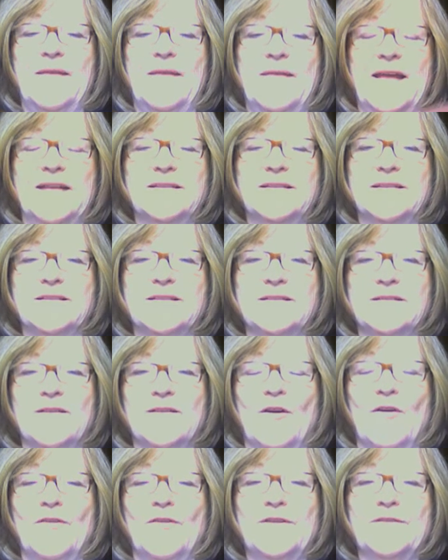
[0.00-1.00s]
And that's
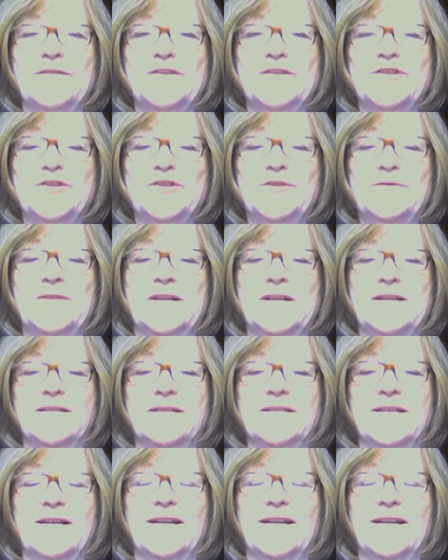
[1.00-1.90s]
all there is to it.